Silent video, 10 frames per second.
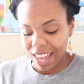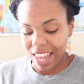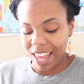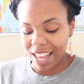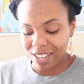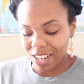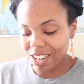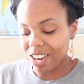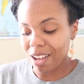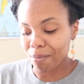
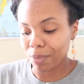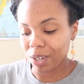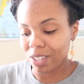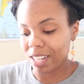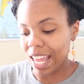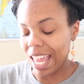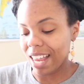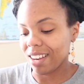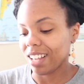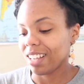And number
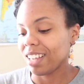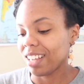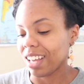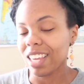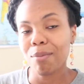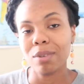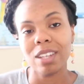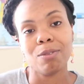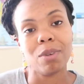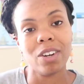10, I can't
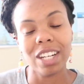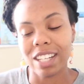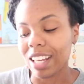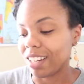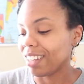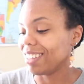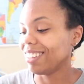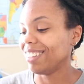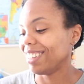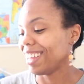believe I'm already done.
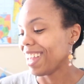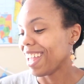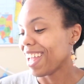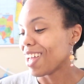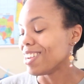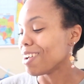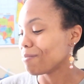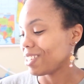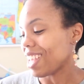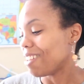
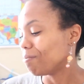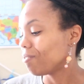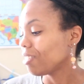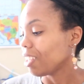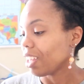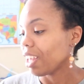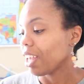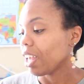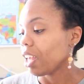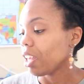Number 10,
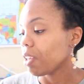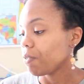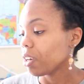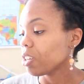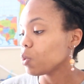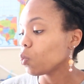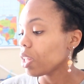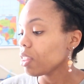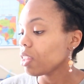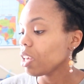if there is
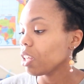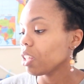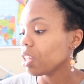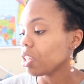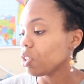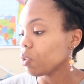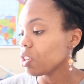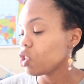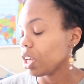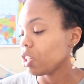one thing that you
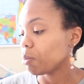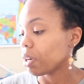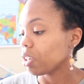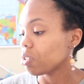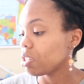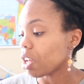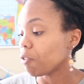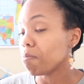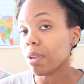could change about yourself